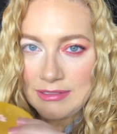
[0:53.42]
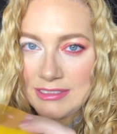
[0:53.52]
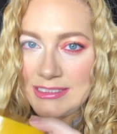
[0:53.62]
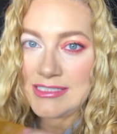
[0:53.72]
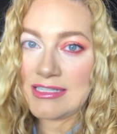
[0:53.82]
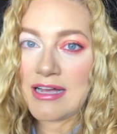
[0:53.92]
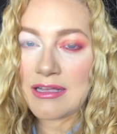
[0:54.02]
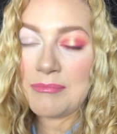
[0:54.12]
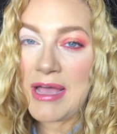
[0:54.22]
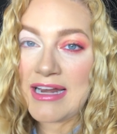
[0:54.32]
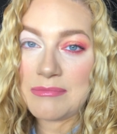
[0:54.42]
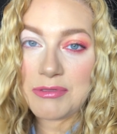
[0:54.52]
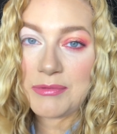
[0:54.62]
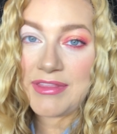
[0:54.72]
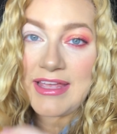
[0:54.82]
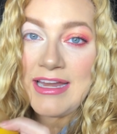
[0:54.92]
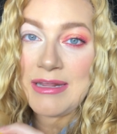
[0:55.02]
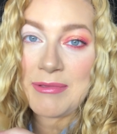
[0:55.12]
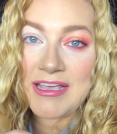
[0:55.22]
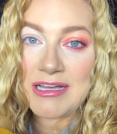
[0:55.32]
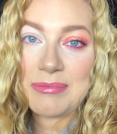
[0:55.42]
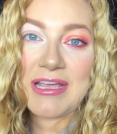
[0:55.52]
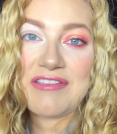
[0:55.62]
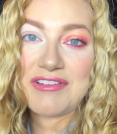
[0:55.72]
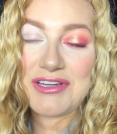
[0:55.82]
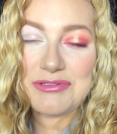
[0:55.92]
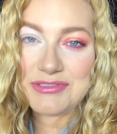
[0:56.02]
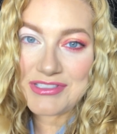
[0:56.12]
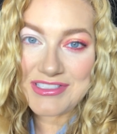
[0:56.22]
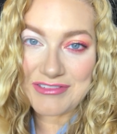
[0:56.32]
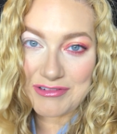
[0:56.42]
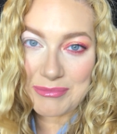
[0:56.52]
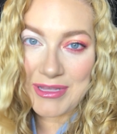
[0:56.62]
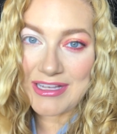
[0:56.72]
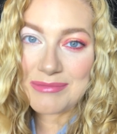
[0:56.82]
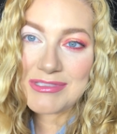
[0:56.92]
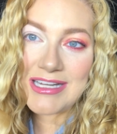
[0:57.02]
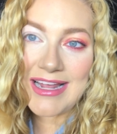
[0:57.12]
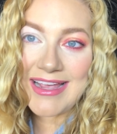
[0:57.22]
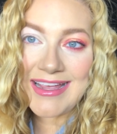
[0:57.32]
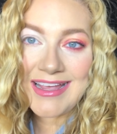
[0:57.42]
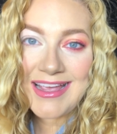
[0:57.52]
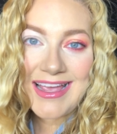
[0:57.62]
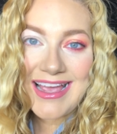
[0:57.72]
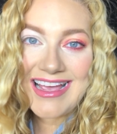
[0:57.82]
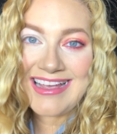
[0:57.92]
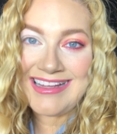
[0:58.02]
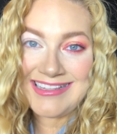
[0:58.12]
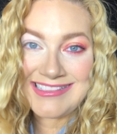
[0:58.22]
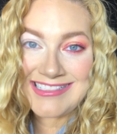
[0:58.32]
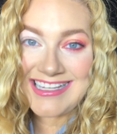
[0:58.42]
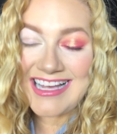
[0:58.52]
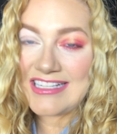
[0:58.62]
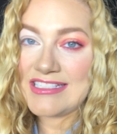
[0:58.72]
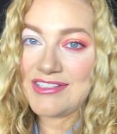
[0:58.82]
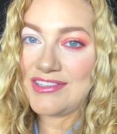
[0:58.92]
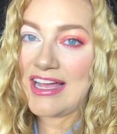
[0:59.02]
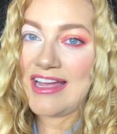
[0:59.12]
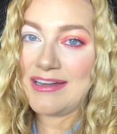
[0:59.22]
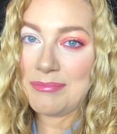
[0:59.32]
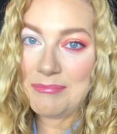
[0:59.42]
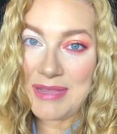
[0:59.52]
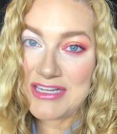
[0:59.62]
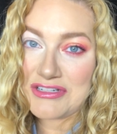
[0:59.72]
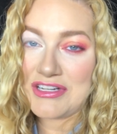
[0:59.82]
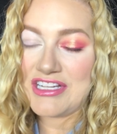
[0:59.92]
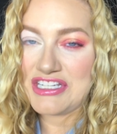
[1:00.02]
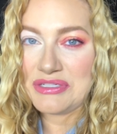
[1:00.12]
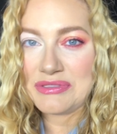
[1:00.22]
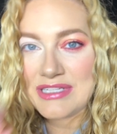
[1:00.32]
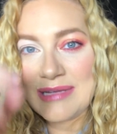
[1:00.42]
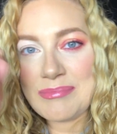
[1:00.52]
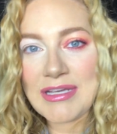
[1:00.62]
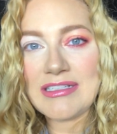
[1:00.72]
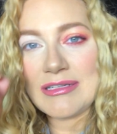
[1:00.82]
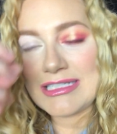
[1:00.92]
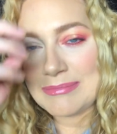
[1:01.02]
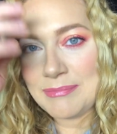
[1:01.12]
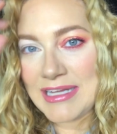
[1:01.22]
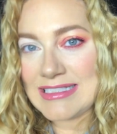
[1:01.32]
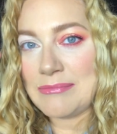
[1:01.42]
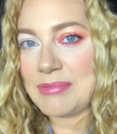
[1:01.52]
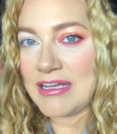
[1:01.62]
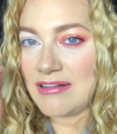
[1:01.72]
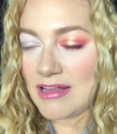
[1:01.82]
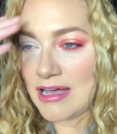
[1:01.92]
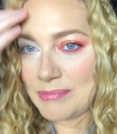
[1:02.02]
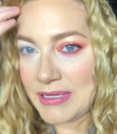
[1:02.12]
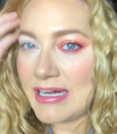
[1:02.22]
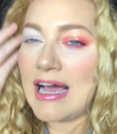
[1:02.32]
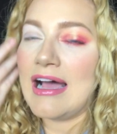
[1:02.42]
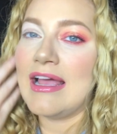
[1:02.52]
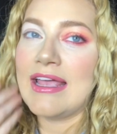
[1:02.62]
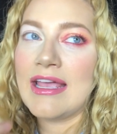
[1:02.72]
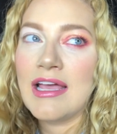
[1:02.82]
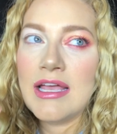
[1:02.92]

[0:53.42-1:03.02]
This is not compatible with any makeup. I even used different makeup today, and I still had major issues. It makes it pill up, and I